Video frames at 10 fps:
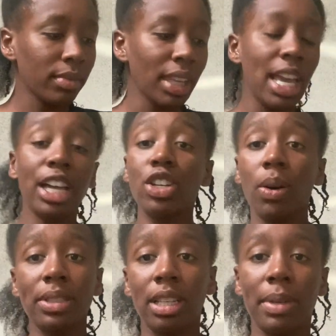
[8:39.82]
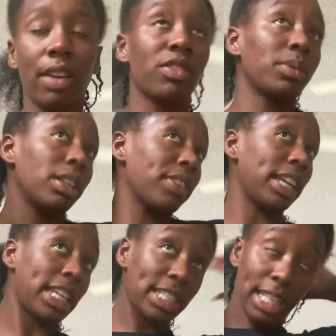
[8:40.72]
I knew I was going to be comfortable living
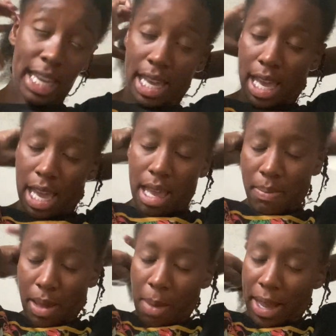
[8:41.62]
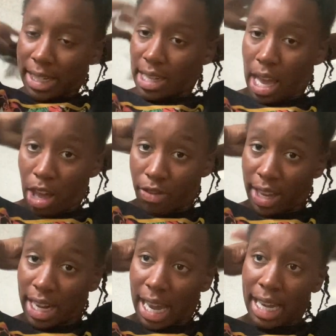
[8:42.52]
in Eastlake by myself,
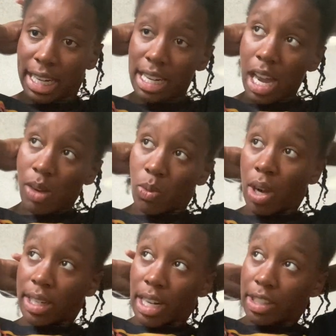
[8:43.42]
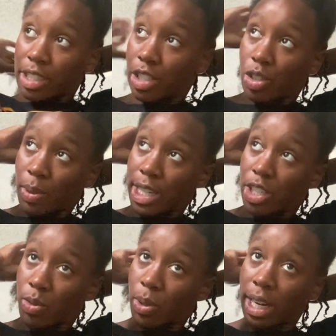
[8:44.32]
and I did not want another
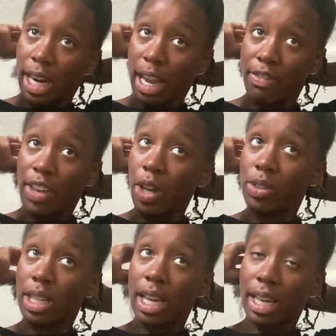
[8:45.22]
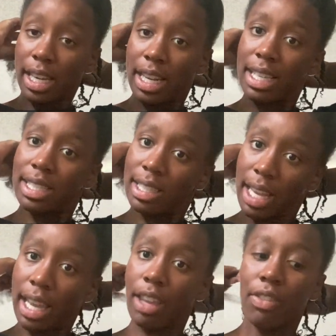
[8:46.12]
situation where I felt
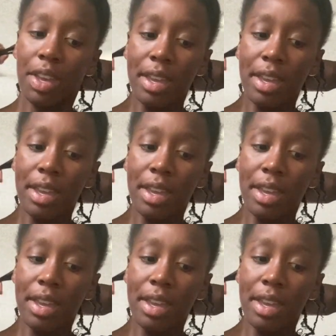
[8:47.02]
unsafe.